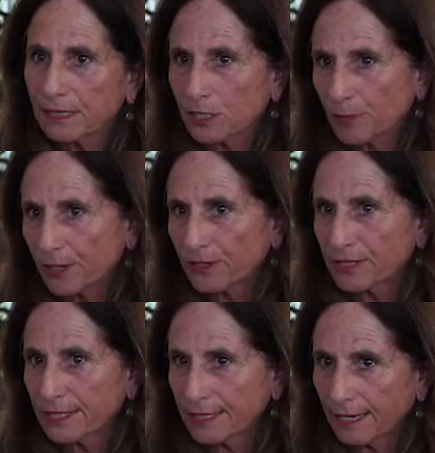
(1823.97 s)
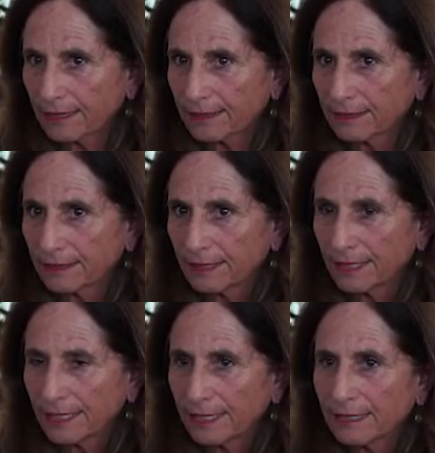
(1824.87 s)
despair, stuck
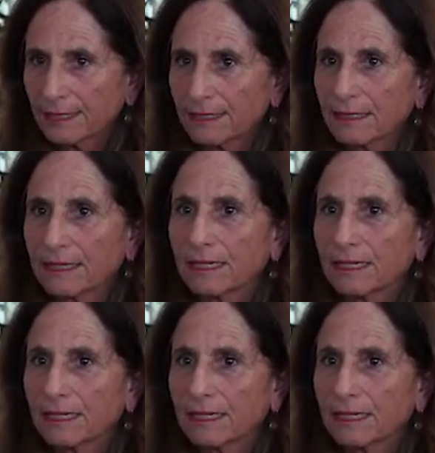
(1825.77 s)
is,